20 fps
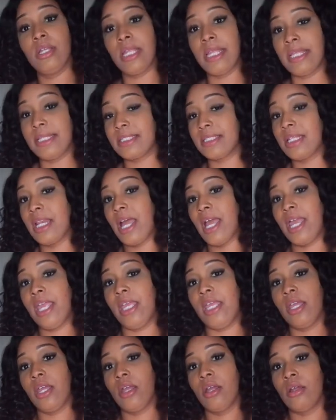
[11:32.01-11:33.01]
is
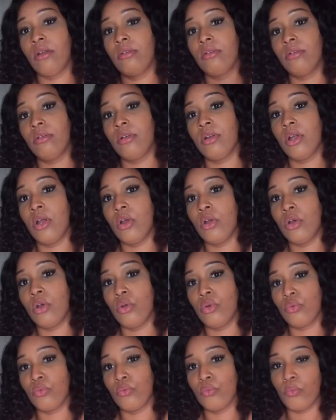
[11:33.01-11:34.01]
like
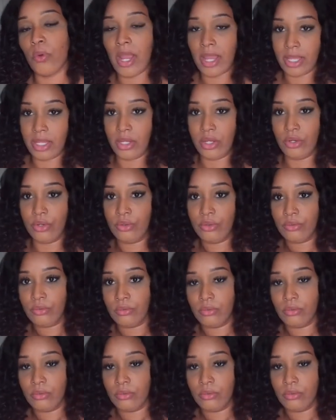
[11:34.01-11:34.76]
right here.